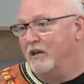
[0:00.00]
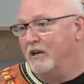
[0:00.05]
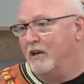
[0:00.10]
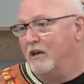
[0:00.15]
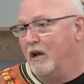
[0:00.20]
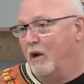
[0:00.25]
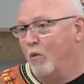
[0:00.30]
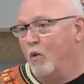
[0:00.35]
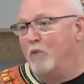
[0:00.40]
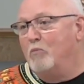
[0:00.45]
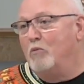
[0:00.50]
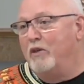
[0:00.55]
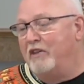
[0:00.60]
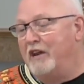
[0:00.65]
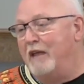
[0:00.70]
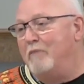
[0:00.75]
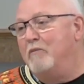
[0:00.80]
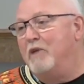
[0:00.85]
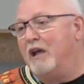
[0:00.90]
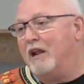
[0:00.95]
One brother
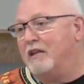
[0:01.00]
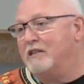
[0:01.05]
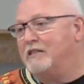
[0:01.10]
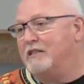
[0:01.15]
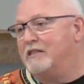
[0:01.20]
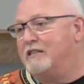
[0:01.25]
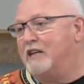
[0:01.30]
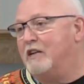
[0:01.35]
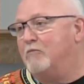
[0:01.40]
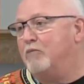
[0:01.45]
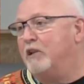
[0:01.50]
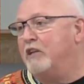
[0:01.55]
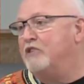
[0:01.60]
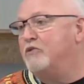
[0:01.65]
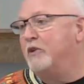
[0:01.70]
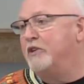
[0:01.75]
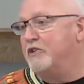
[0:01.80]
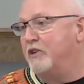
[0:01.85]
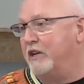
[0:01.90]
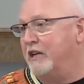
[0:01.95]
named Nicholas, he said,
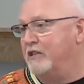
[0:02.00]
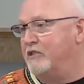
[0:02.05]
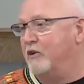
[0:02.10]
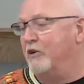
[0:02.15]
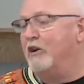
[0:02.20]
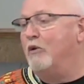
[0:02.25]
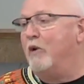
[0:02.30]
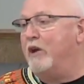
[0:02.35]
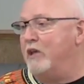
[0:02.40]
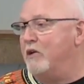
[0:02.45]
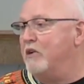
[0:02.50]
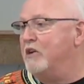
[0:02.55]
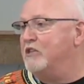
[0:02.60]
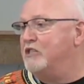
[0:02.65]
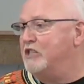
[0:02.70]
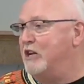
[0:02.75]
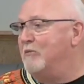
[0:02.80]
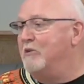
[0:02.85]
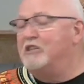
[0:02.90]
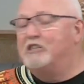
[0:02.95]
please, Richard, is there any way you could
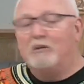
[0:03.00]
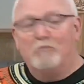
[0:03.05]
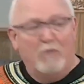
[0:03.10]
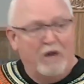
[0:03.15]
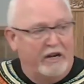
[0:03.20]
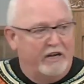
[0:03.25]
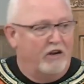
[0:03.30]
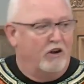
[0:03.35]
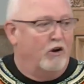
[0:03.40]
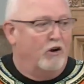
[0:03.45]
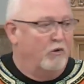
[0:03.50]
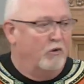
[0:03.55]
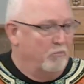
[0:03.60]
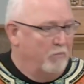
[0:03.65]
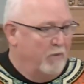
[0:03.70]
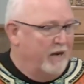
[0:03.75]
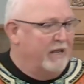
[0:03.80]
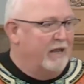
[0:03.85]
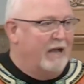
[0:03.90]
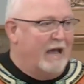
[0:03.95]
send me some money or
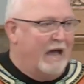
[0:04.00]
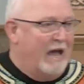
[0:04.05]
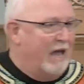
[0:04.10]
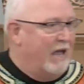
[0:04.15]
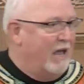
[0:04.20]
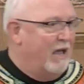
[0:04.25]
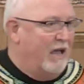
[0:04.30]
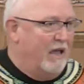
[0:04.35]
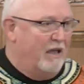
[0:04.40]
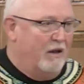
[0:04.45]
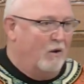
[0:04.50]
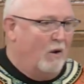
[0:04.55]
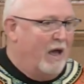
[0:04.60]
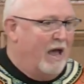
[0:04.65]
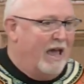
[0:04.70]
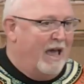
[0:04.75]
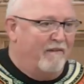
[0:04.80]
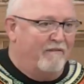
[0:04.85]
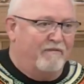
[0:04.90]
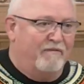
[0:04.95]
money? I
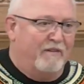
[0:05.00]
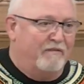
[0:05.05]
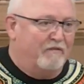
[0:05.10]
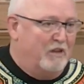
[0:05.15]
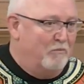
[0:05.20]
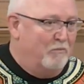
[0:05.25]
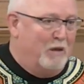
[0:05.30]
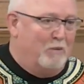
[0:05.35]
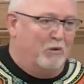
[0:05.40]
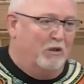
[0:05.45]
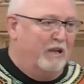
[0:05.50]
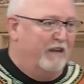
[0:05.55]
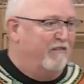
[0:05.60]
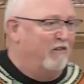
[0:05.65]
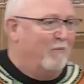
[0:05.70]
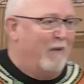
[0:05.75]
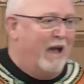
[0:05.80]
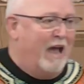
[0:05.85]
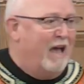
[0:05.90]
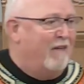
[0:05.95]
have 15 people living
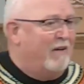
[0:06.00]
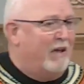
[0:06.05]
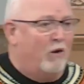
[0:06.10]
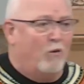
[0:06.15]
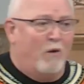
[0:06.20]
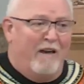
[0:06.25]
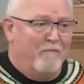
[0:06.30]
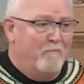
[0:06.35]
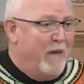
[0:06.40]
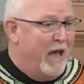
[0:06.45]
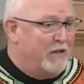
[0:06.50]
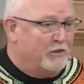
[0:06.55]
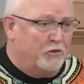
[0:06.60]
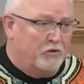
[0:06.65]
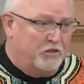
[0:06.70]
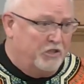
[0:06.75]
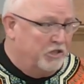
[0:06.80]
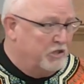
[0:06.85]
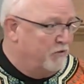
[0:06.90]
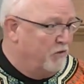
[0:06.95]
in my house. I don't have
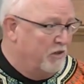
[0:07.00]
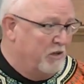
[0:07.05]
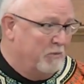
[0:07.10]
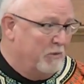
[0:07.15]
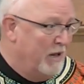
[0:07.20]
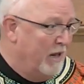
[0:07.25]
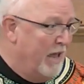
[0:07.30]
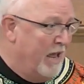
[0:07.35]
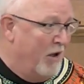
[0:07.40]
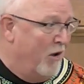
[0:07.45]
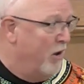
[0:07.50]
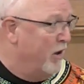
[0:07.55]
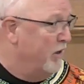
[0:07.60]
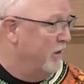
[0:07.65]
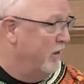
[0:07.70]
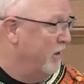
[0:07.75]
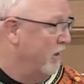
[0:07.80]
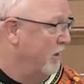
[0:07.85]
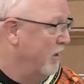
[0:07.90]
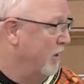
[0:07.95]
mattresses for them to lay on
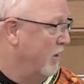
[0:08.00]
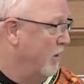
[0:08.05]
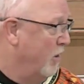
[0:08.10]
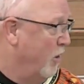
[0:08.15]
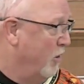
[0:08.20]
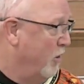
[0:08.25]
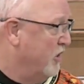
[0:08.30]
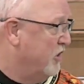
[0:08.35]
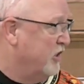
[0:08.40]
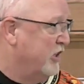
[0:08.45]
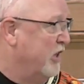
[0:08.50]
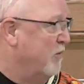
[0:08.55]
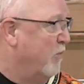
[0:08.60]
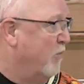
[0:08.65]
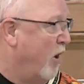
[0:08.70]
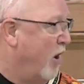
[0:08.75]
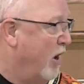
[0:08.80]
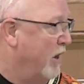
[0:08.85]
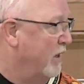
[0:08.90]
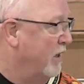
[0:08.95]
or to sleep
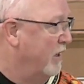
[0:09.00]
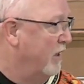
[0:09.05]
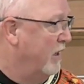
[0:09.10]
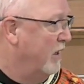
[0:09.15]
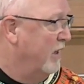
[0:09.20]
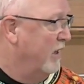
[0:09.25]
on.